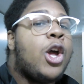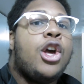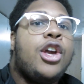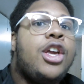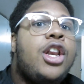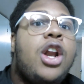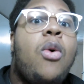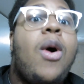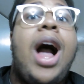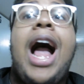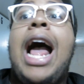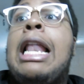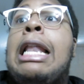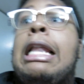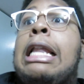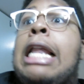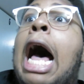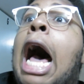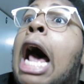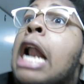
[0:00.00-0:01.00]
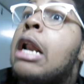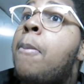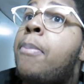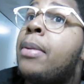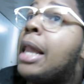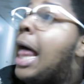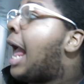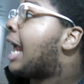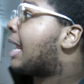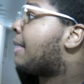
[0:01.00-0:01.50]
You know why a lot of
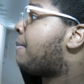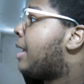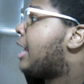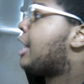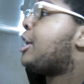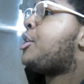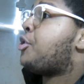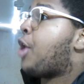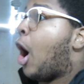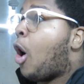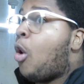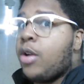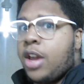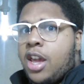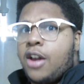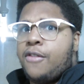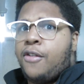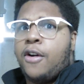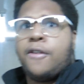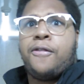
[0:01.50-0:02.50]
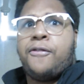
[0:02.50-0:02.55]
black men don't give a